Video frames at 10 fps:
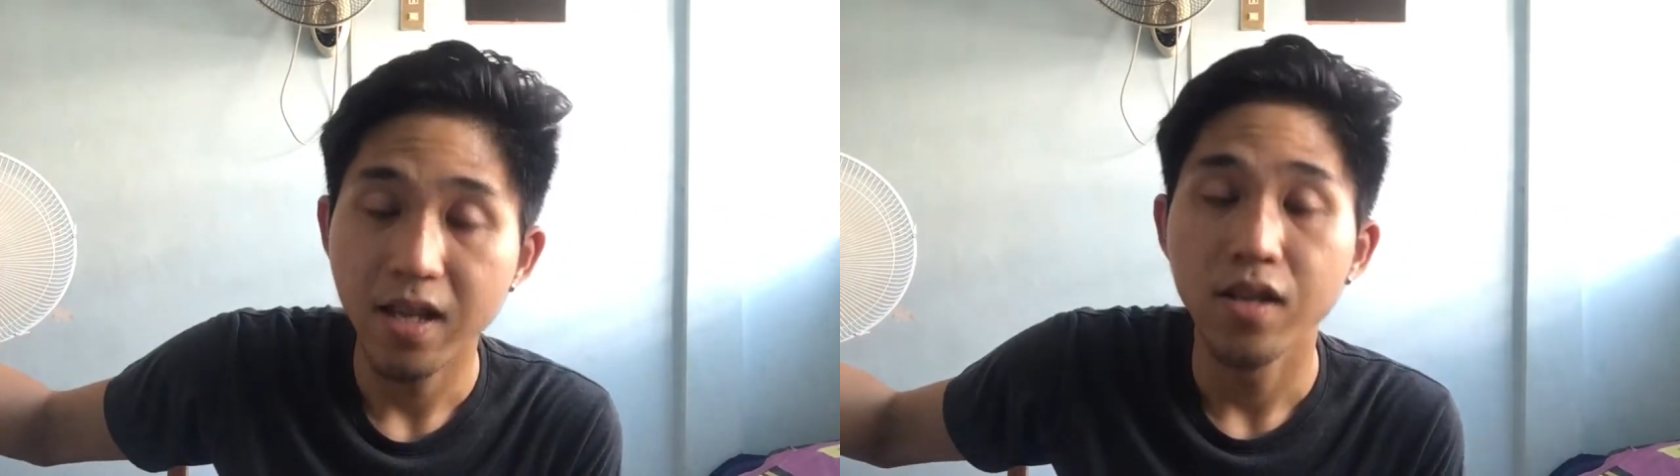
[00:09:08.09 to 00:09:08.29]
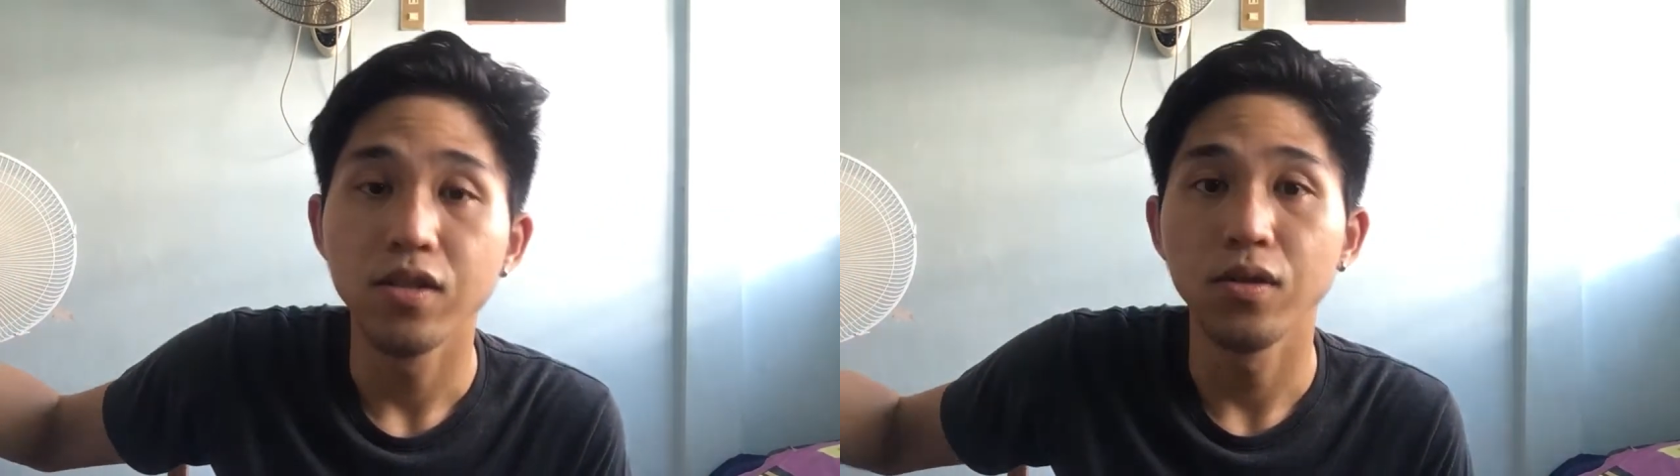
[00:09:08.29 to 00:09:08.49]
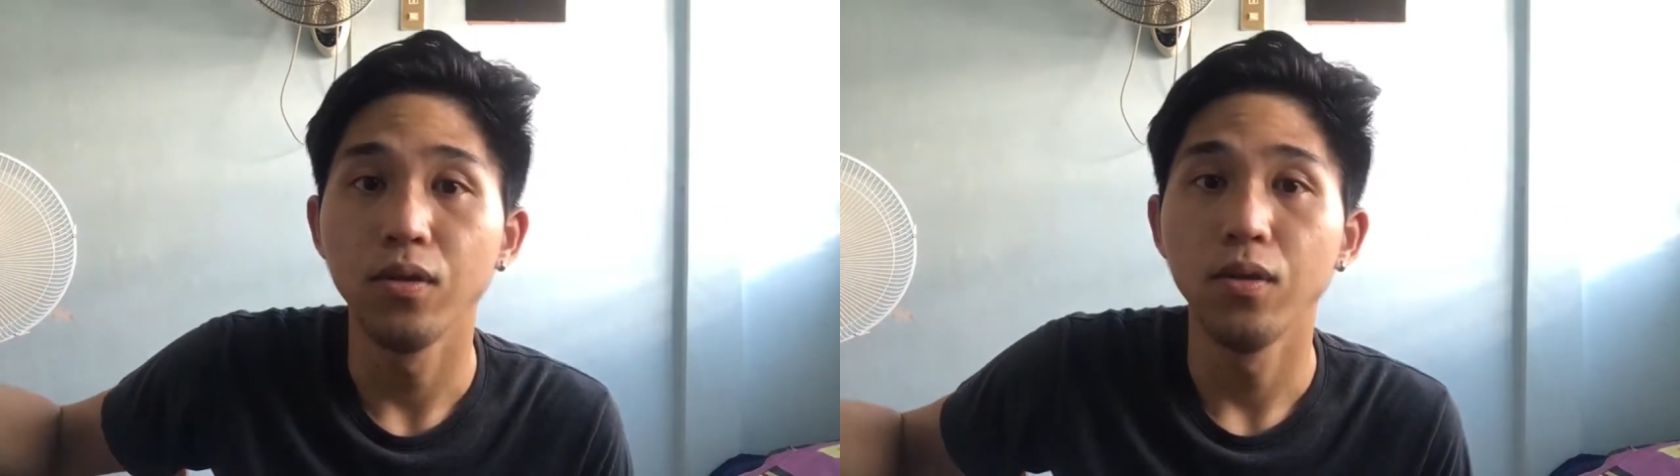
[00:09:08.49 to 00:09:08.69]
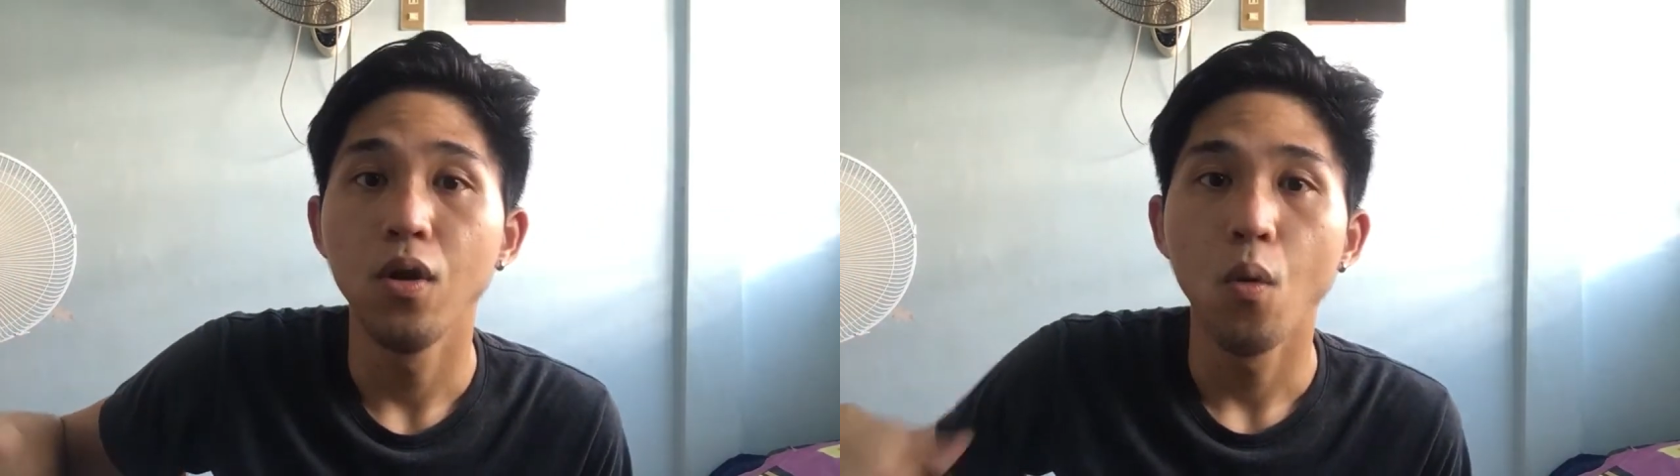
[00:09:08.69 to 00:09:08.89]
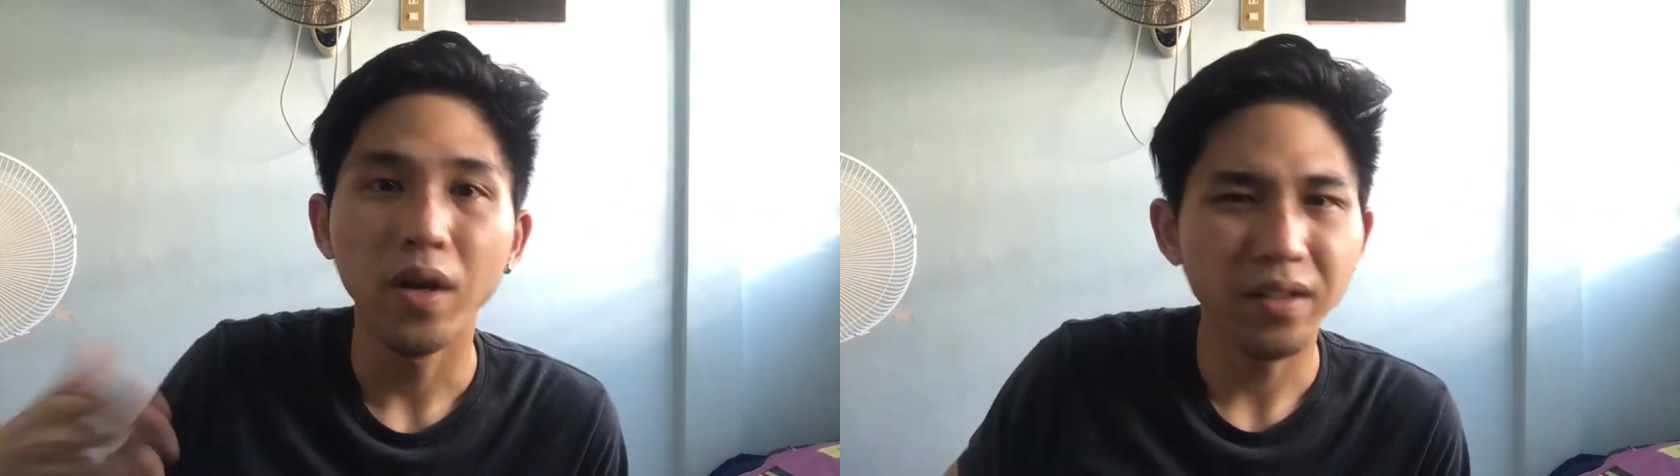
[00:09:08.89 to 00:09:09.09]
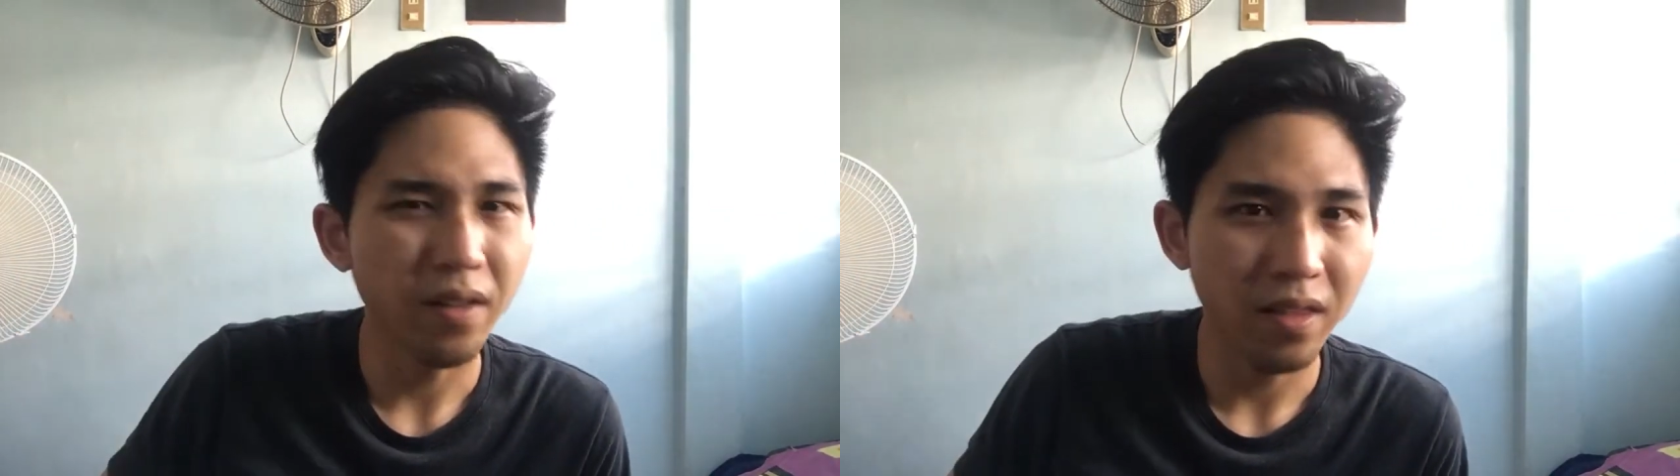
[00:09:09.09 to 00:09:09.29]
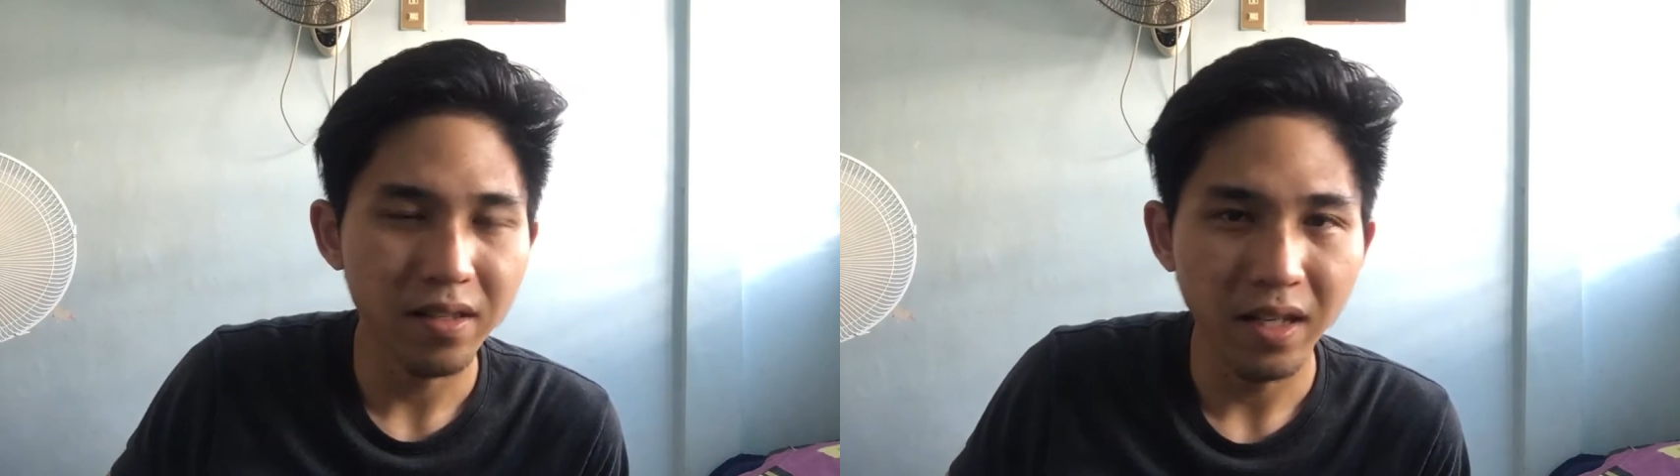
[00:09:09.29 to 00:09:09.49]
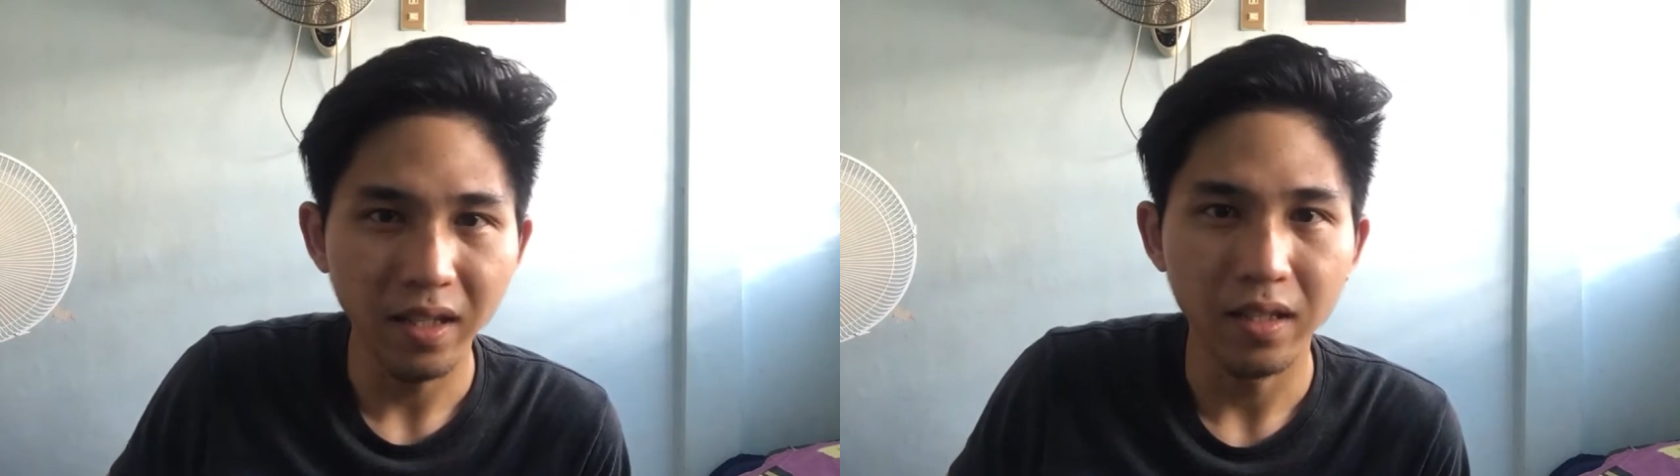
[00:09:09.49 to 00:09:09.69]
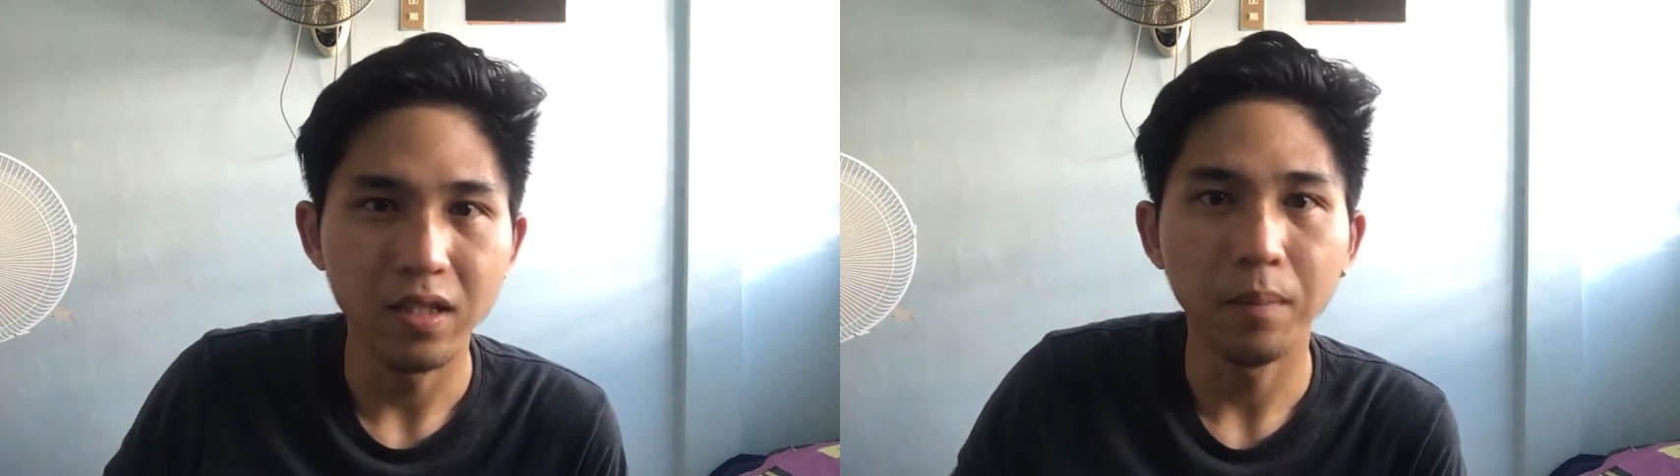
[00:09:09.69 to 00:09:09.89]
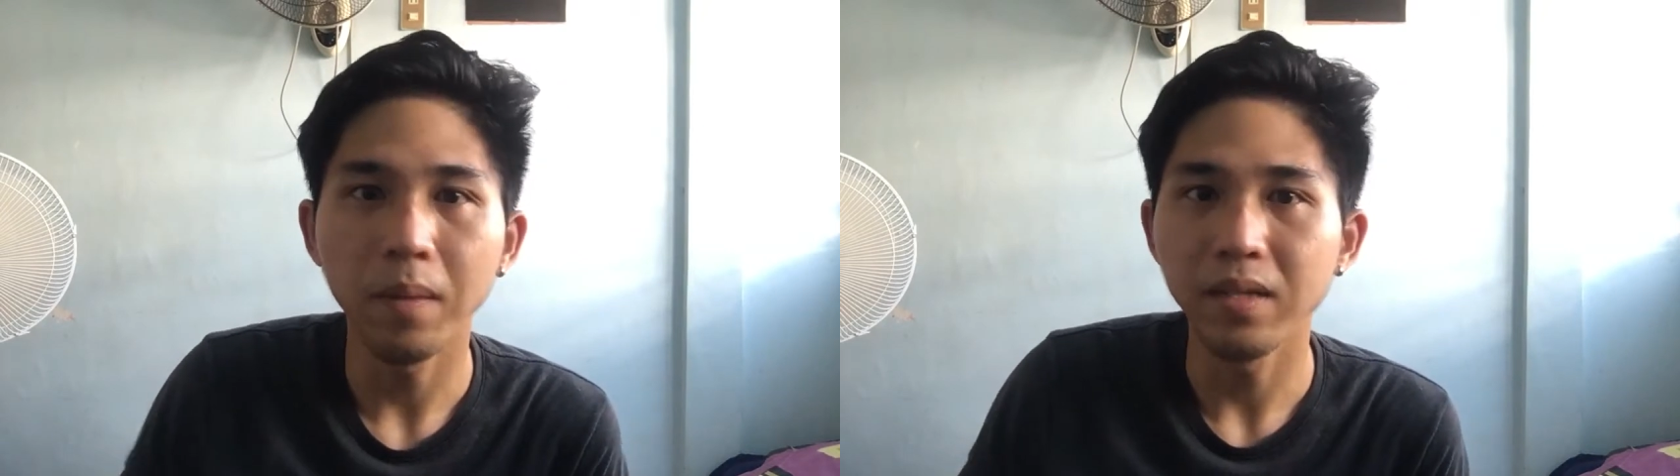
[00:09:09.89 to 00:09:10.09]
So what are the things that I eat?
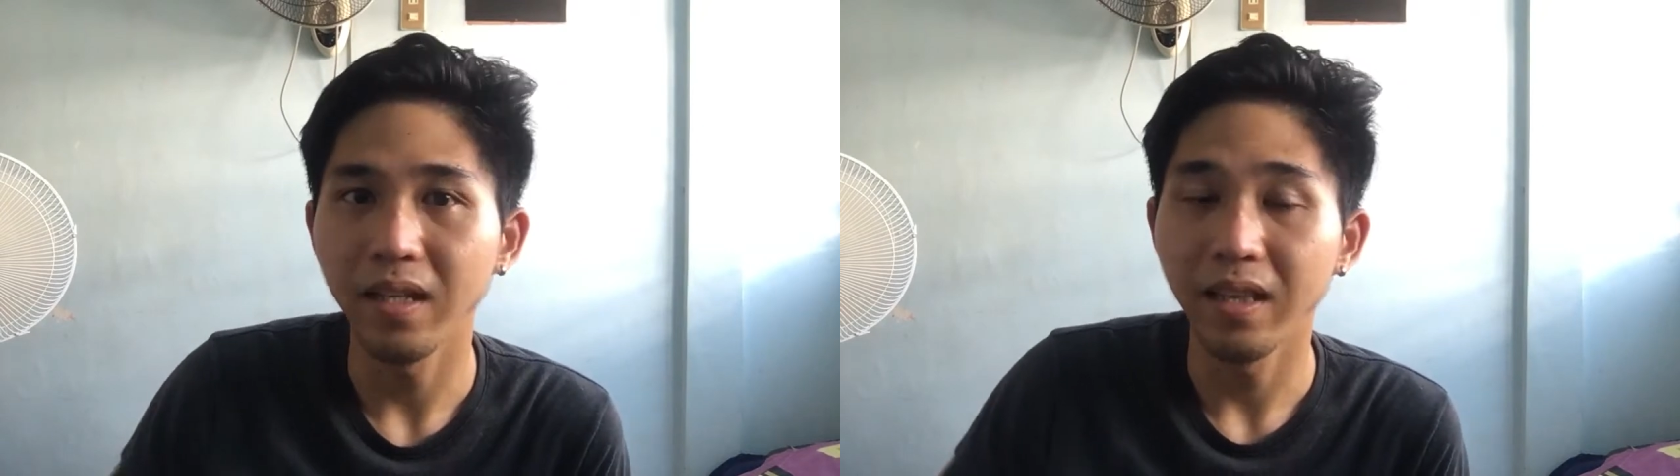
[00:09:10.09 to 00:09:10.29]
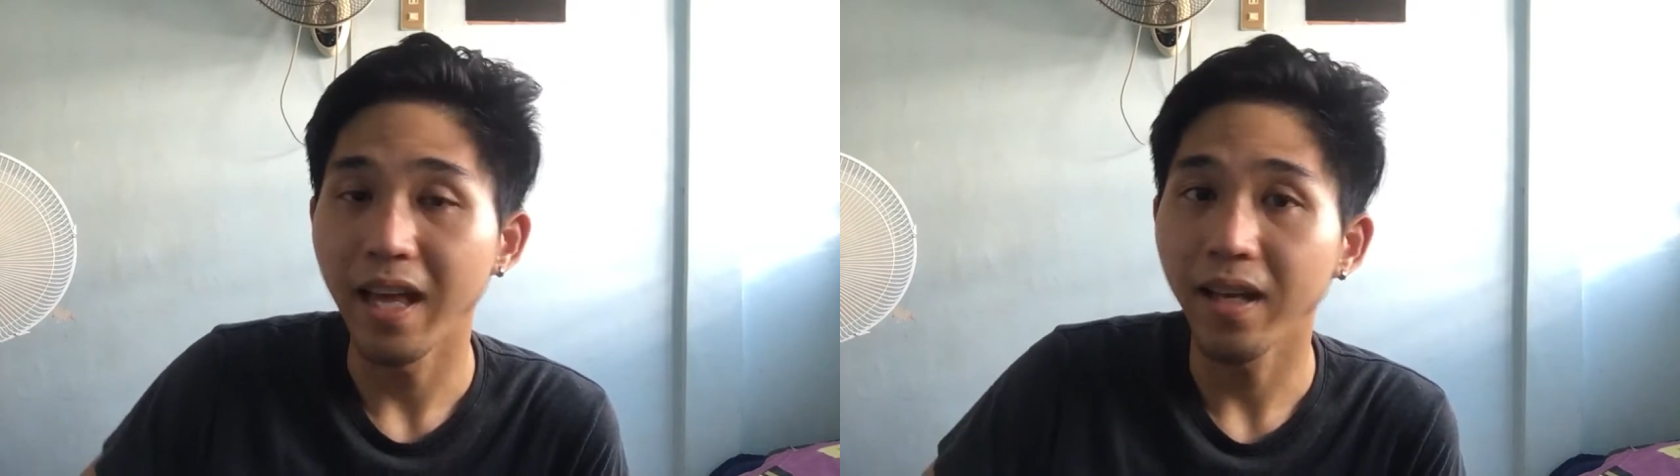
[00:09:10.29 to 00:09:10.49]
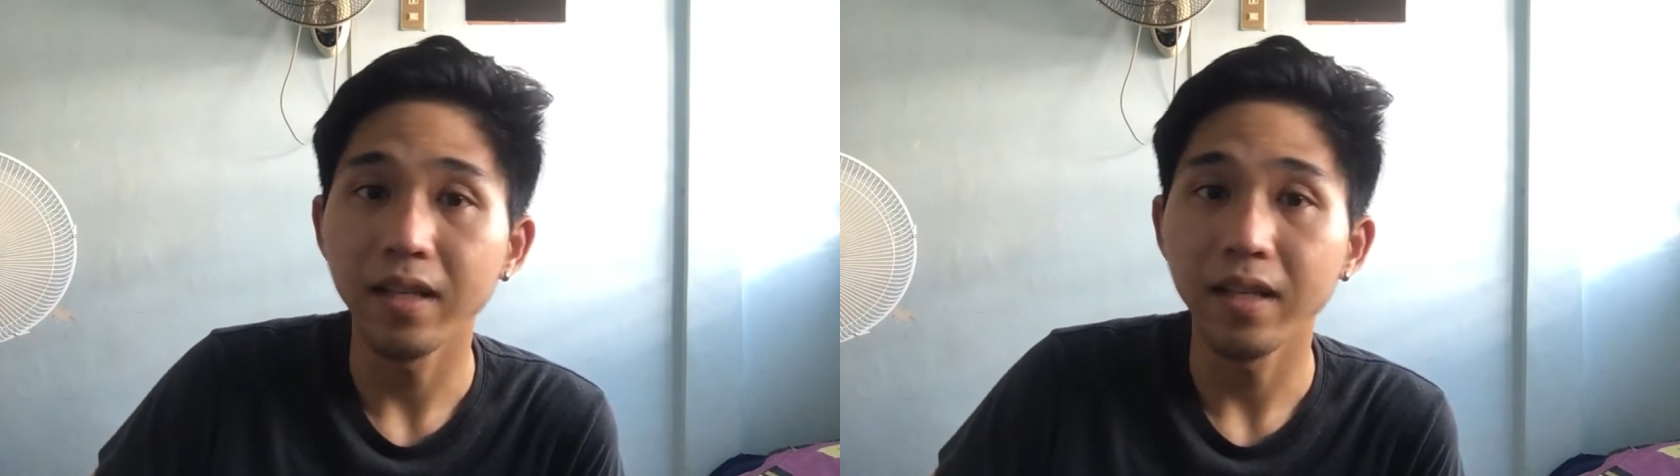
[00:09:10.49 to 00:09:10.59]
Sometimes I eat egg.